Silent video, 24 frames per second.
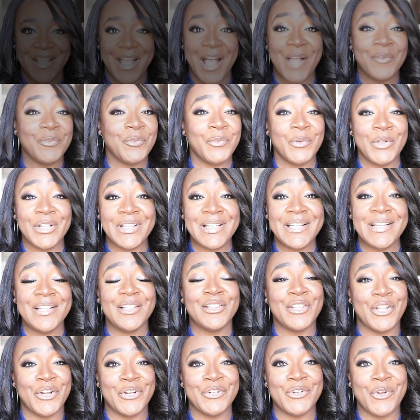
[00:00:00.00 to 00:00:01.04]
I've really
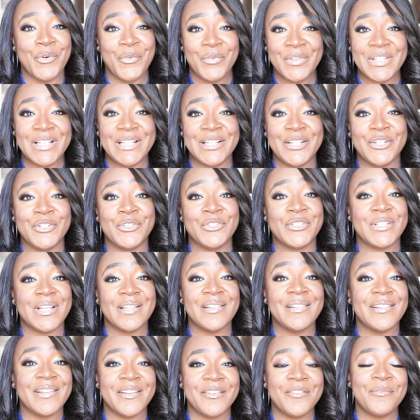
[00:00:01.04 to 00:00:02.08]
learned over the years to
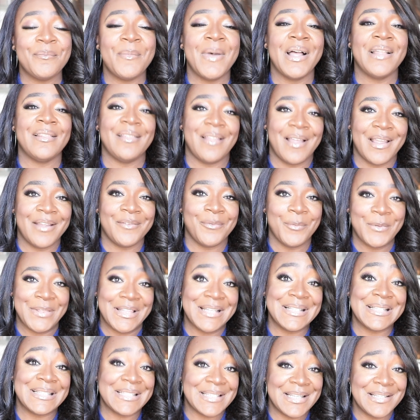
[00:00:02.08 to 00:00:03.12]
live my life with a
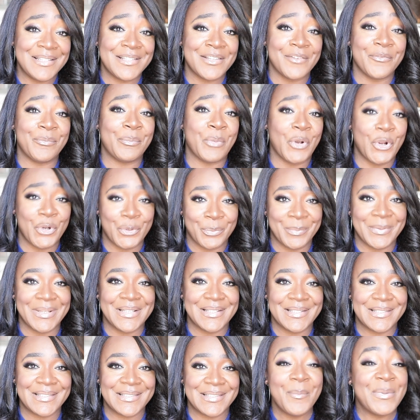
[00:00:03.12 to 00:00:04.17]
sense of
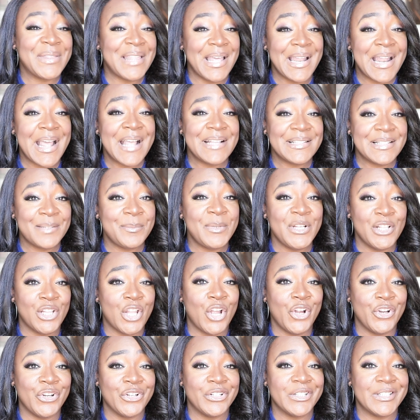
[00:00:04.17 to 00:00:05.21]
purpose, but that has to be
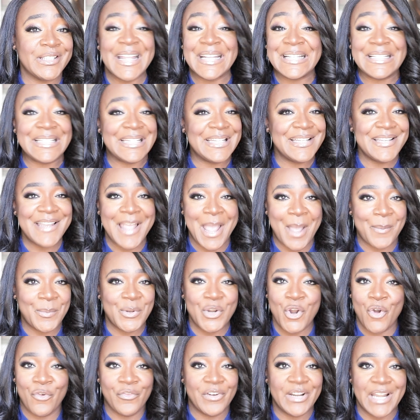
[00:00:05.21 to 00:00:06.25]
learned. It didn't happen
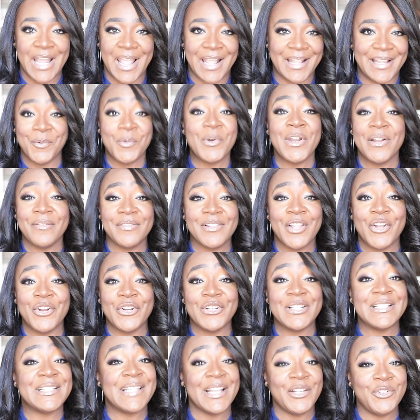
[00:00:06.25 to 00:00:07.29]
overnight. What I've learned
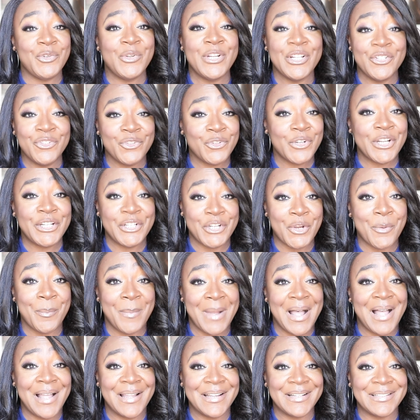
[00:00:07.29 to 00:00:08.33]
is that you can trick your
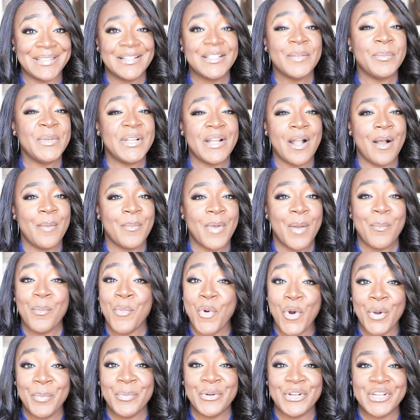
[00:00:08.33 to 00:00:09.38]
mind to become
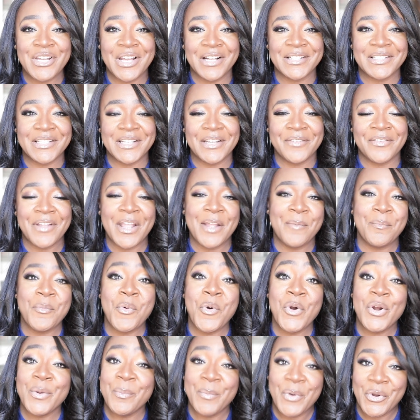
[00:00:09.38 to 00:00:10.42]
more productive and
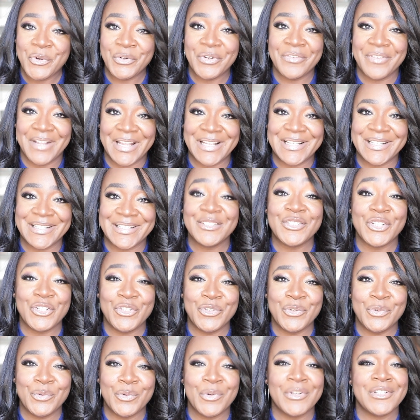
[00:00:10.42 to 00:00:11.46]
more motivated to
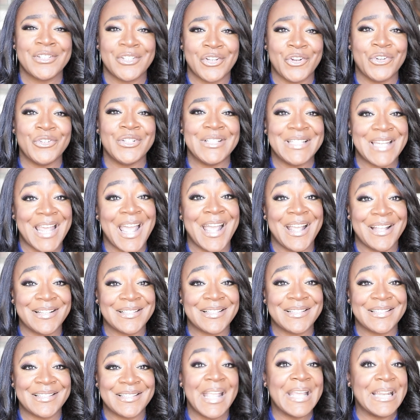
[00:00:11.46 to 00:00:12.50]
do certain
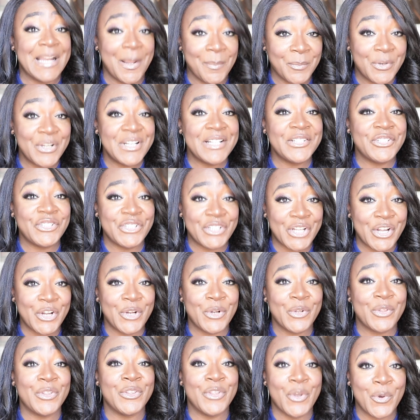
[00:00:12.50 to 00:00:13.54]
tasks. And I'm going to
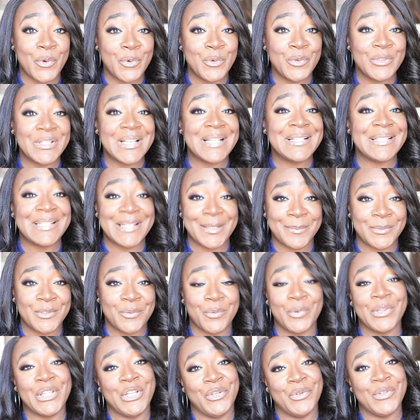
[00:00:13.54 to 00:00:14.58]
share those tips
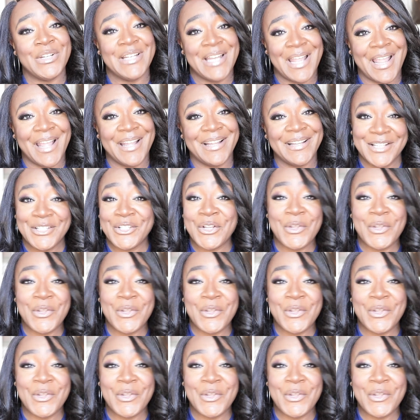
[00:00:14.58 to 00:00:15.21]
with you today. So